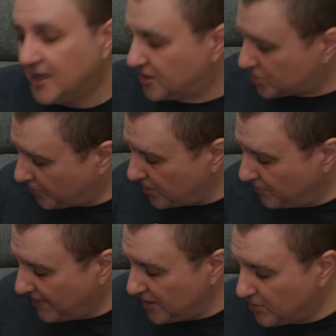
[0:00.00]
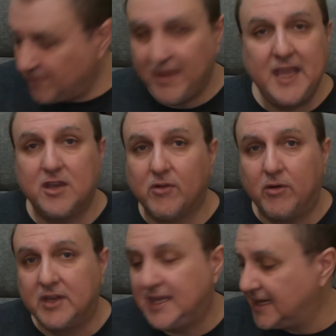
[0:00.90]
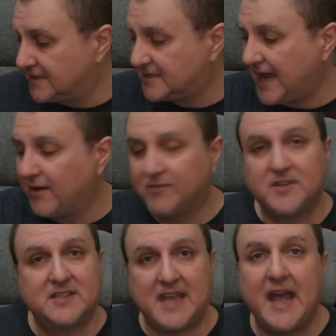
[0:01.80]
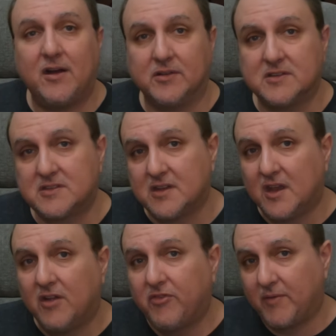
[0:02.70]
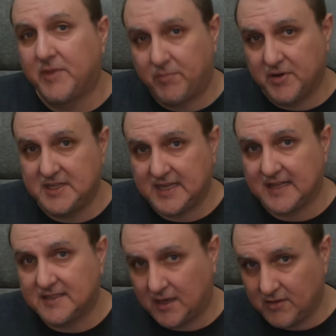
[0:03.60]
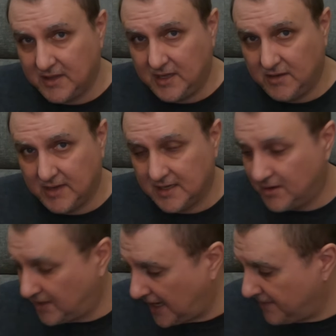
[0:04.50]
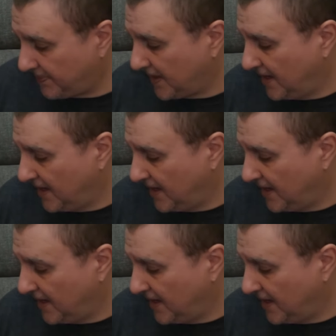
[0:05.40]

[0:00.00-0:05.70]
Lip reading: So when you can make your own kits out of the sounds from the presets that are in the unit, okay?